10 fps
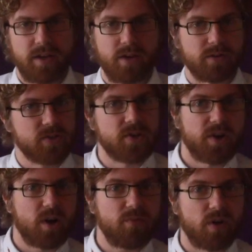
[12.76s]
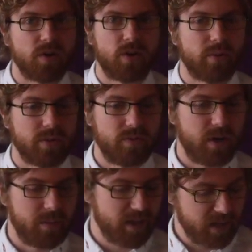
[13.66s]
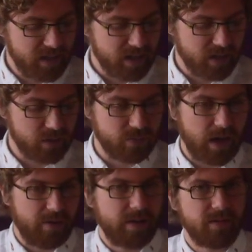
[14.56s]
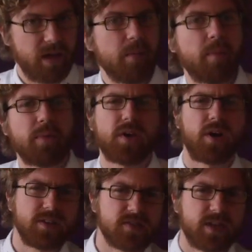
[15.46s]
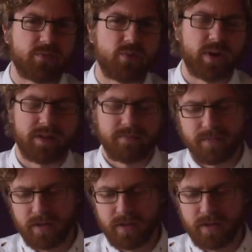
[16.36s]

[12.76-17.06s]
to start off, I'll go with the very beginning of how I came up with a concept for it.